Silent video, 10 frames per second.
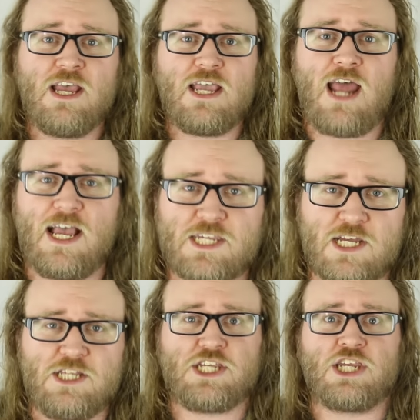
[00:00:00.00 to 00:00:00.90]
In
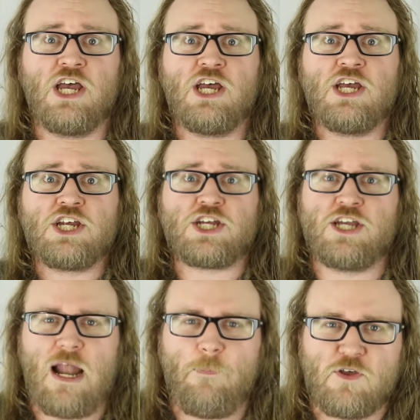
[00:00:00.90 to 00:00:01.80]
essence,
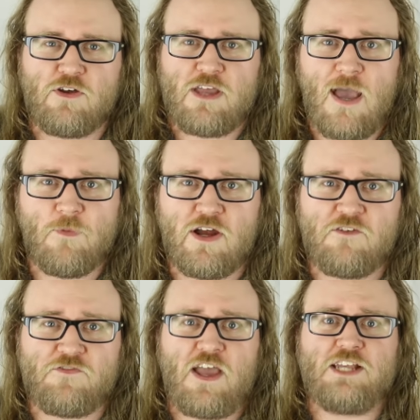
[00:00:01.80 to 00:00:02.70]
shut up your
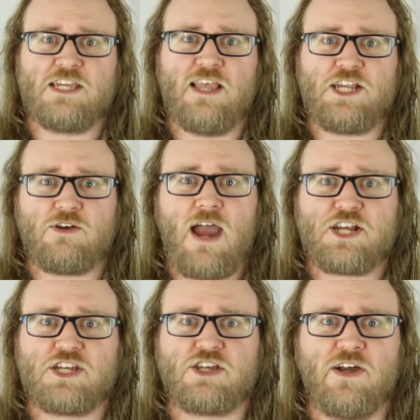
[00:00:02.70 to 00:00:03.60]
yammering face unless you're
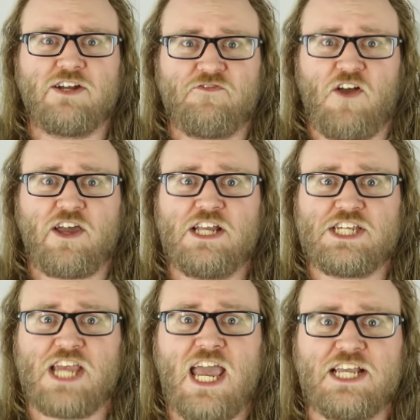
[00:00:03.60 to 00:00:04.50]
actually going to fucking
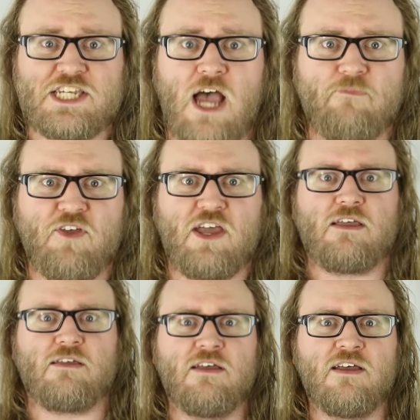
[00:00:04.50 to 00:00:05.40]
say
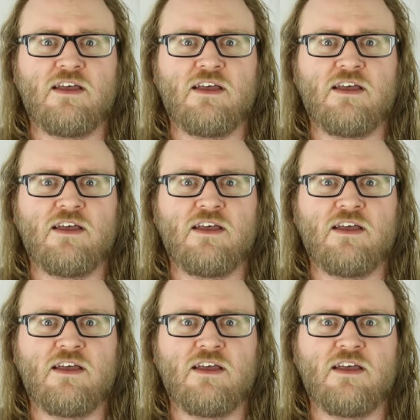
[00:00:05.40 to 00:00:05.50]
something!